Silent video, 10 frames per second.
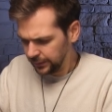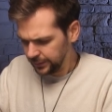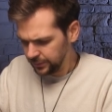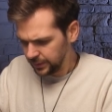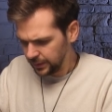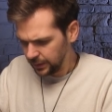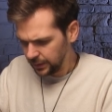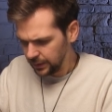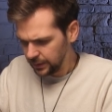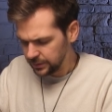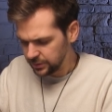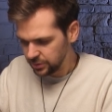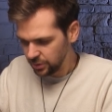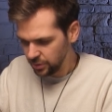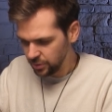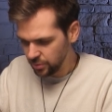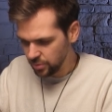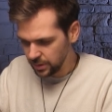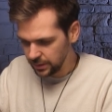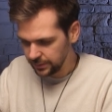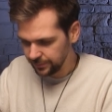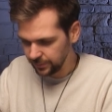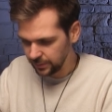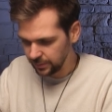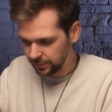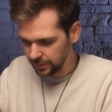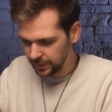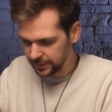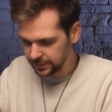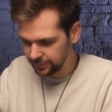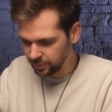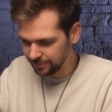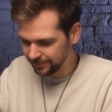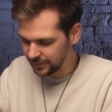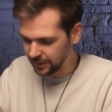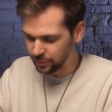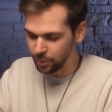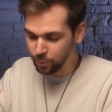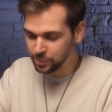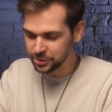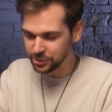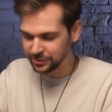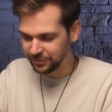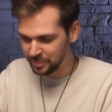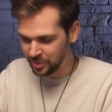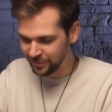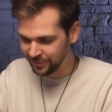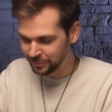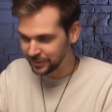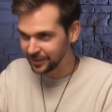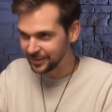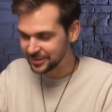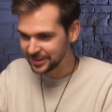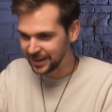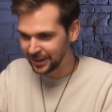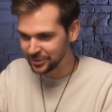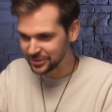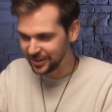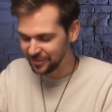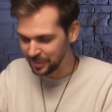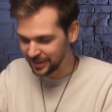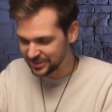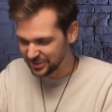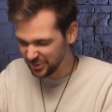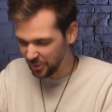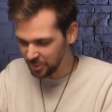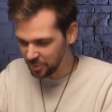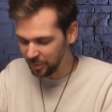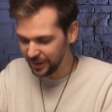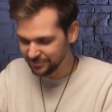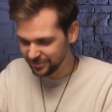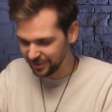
Okay, so right, I've got I've got all sorts of removal, Duncan, to right. kill your stuff, but it's not quite